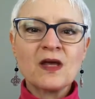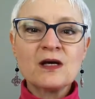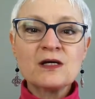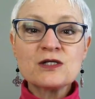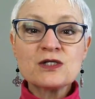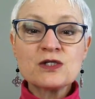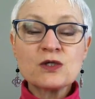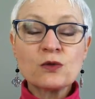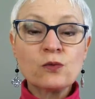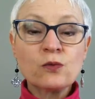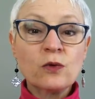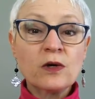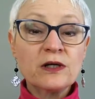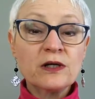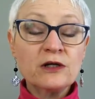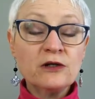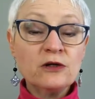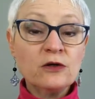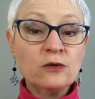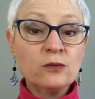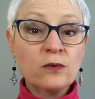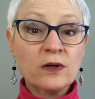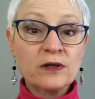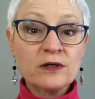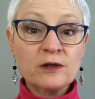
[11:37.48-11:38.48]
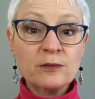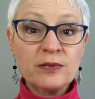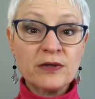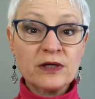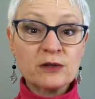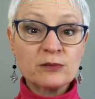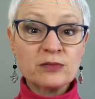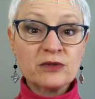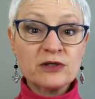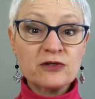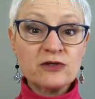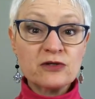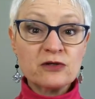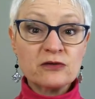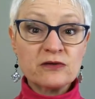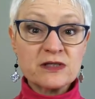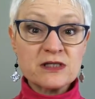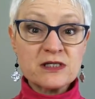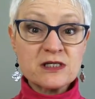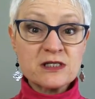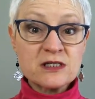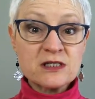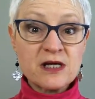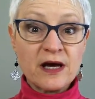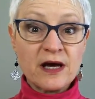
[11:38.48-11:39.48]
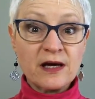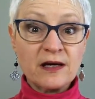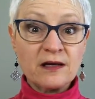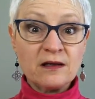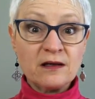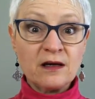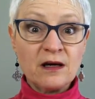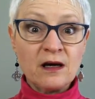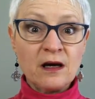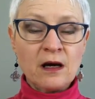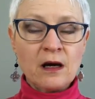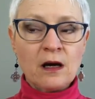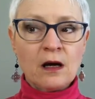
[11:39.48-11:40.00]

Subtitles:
So what do you want to be able to do instead?